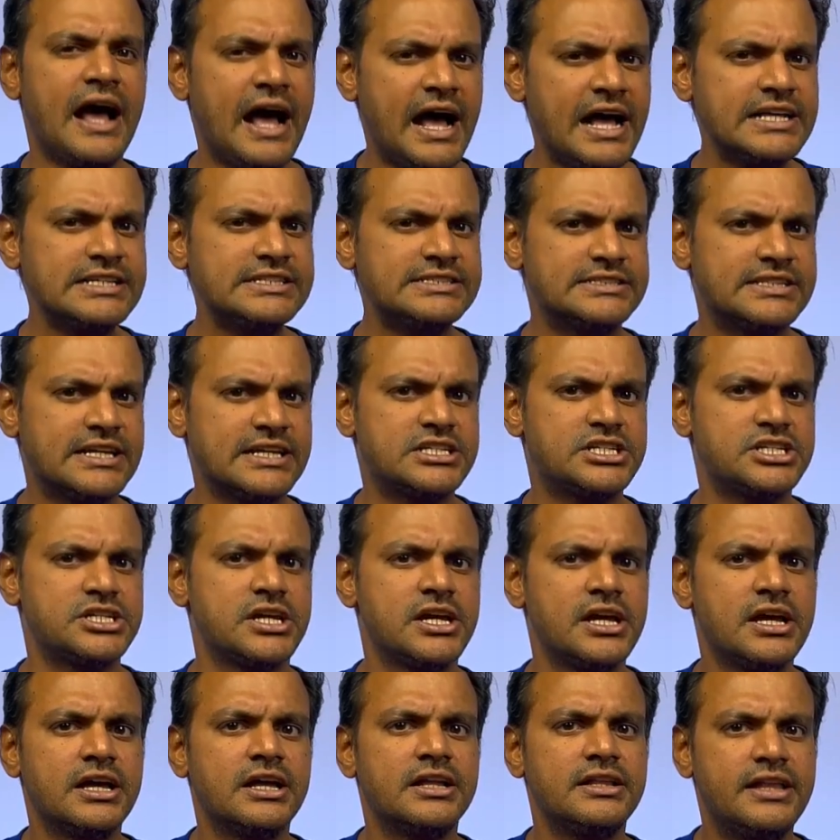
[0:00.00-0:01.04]
as such,
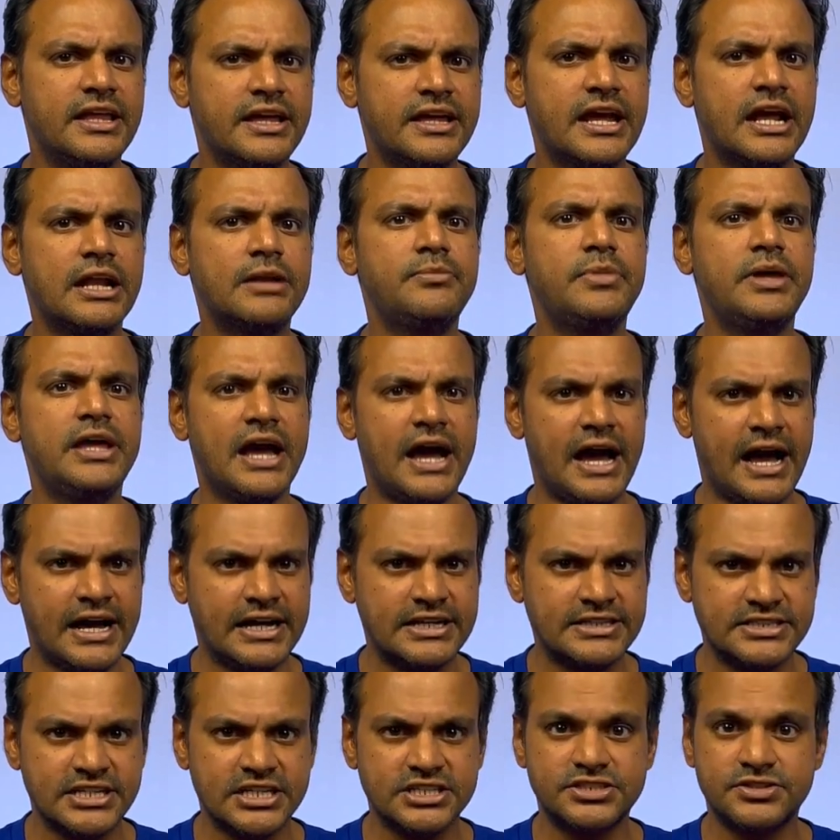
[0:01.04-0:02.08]
they can be
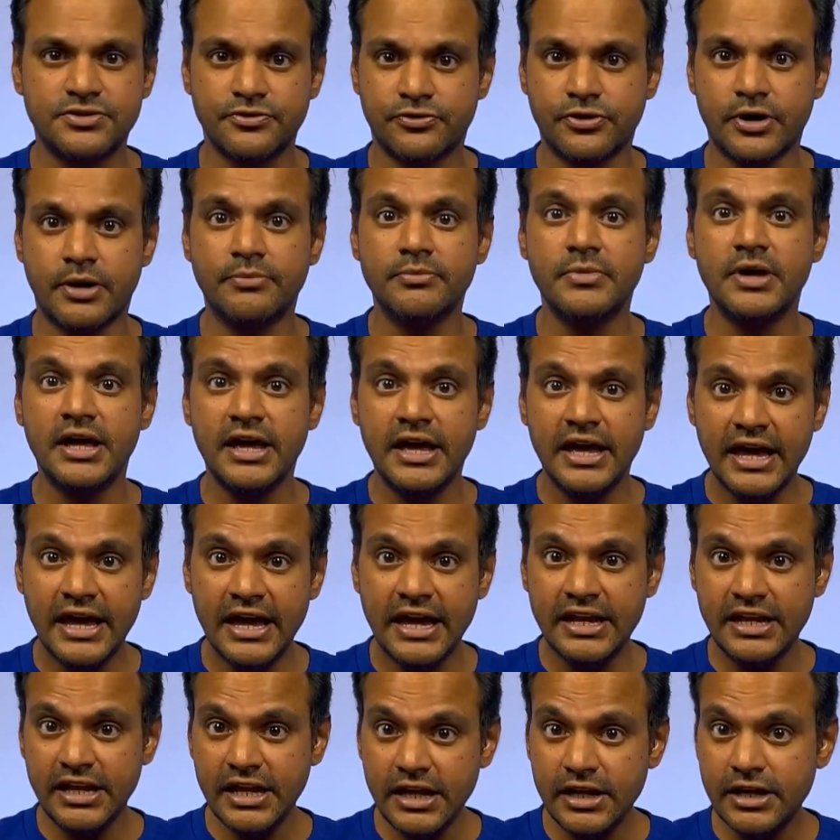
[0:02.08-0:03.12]
accessed from
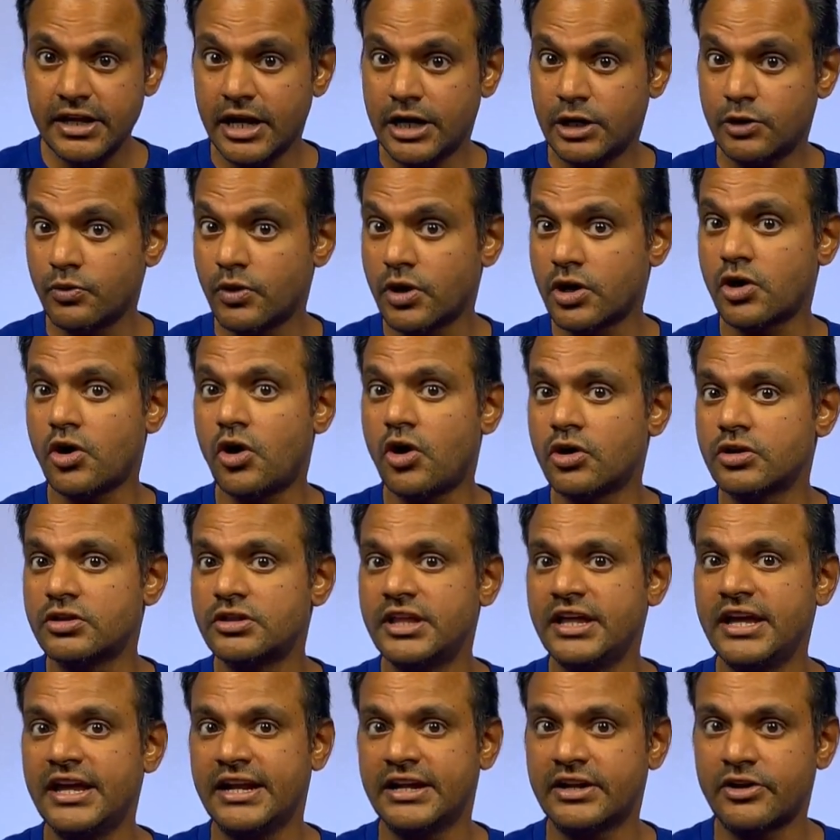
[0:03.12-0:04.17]
any network on
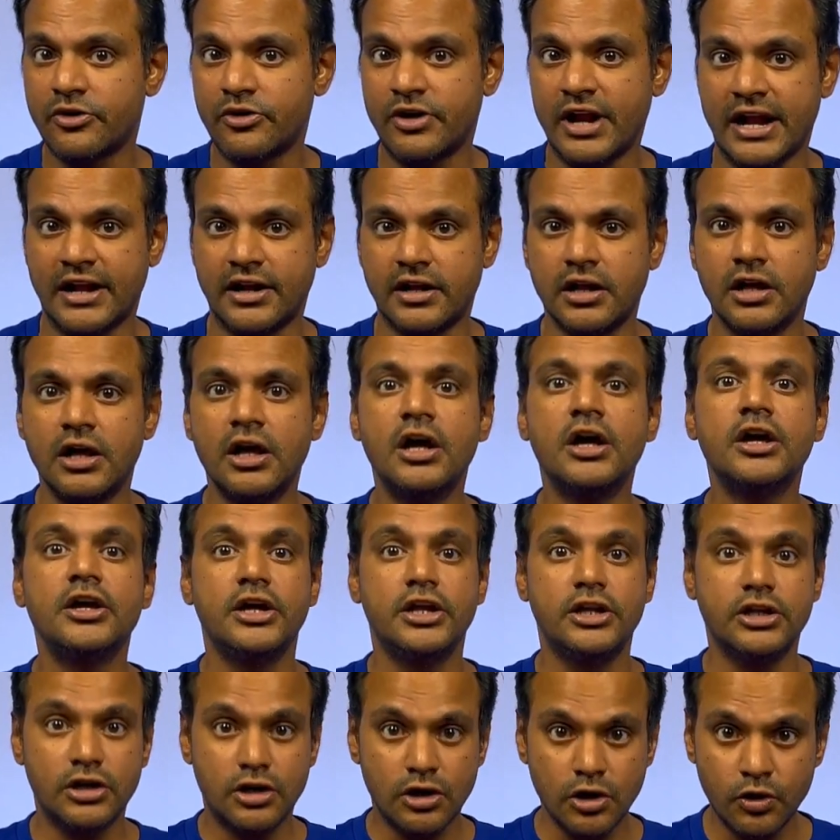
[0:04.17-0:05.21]
the internet,
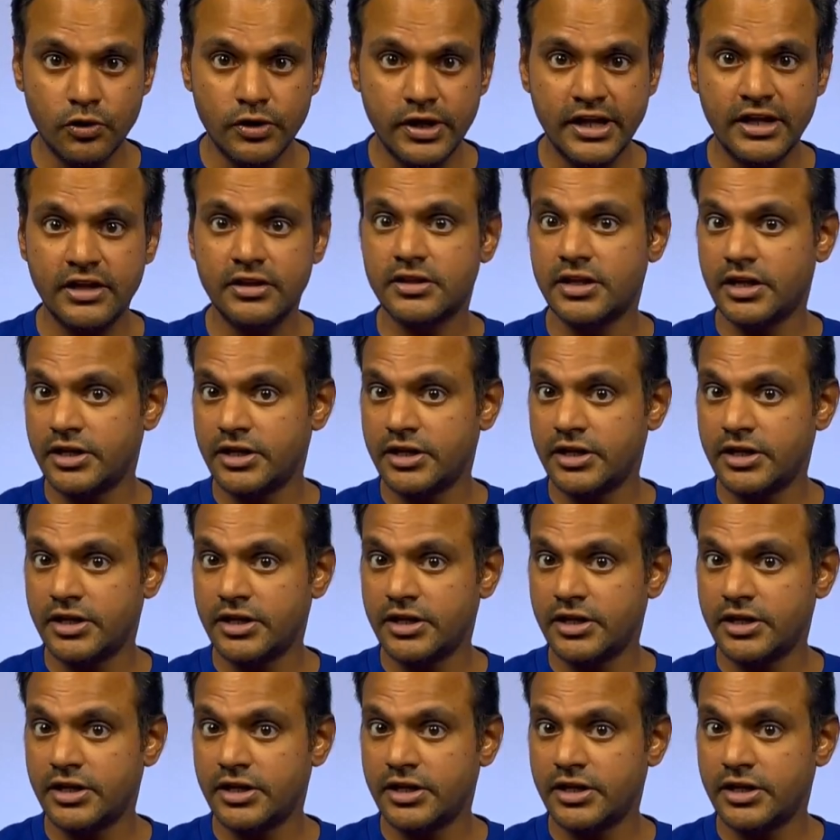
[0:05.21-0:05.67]
including the